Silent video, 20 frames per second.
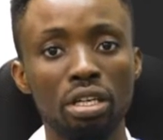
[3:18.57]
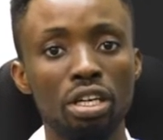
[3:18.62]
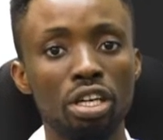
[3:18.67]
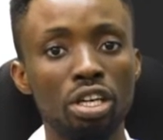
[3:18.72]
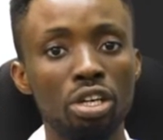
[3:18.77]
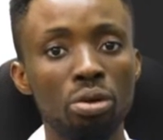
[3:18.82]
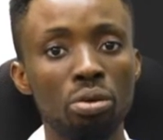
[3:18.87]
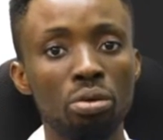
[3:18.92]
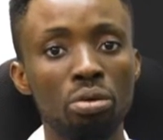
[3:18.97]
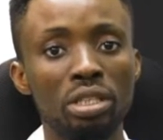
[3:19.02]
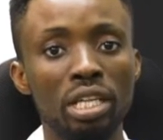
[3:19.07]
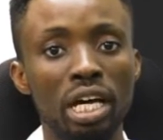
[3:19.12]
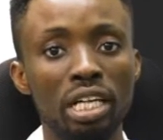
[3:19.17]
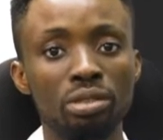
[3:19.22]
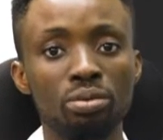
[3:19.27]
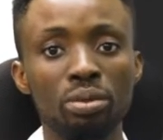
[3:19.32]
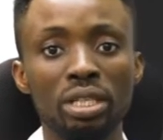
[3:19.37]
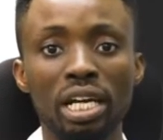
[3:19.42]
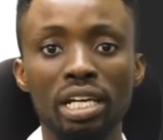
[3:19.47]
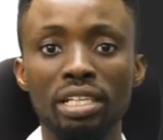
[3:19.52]
you know,
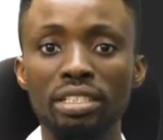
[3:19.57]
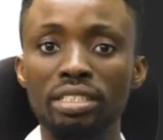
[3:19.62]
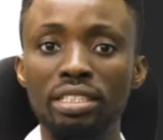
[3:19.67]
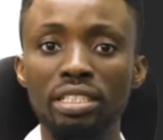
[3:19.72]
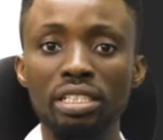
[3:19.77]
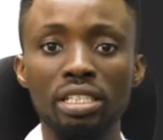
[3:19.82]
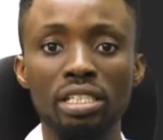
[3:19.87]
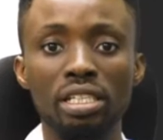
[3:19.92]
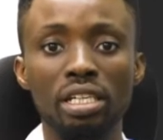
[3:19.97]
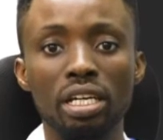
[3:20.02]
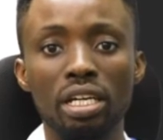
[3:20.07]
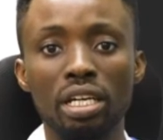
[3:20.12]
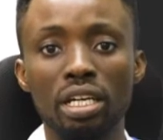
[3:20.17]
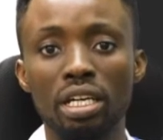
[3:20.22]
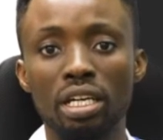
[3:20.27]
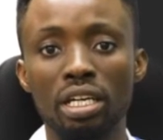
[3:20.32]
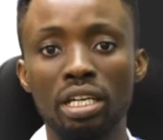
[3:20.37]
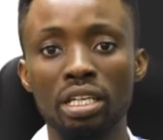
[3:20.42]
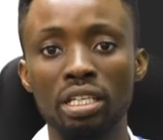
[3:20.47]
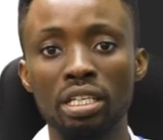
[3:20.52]
that we can see
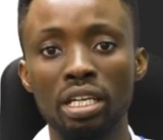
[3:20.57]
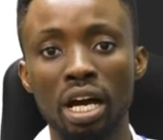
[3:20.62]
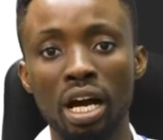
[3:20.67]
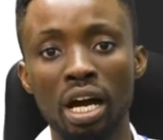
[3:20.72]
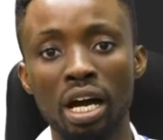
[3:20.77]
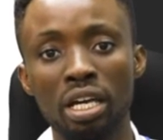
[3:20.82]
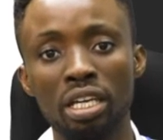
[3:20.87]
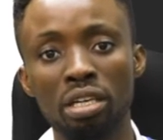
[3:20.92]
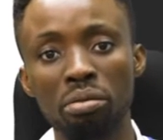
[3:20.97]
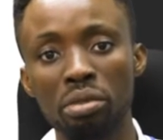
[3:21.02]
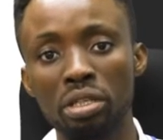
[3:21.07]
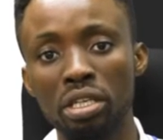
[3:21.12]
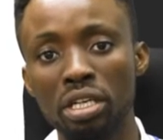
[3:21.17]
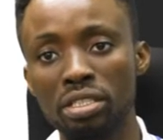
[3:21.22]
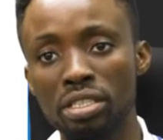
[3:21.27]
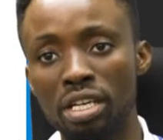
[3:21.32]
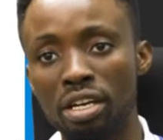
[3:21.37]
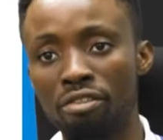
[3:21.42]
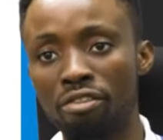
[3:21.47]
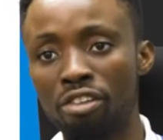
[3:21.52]
in our
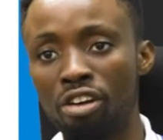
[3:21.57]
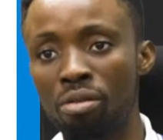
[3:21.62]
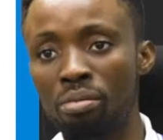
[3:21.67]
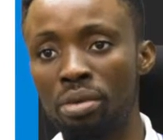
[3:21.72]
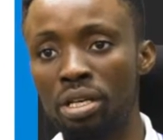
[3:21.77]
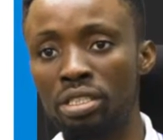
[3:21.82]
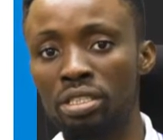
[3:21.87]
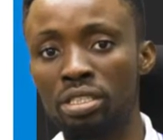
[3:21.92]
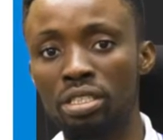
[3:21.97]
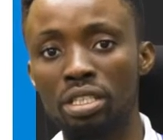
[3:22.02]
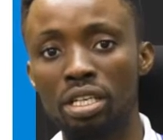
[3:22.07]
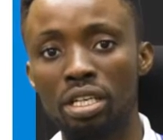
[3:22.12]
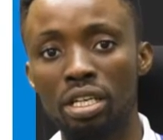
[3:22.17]
immediate environment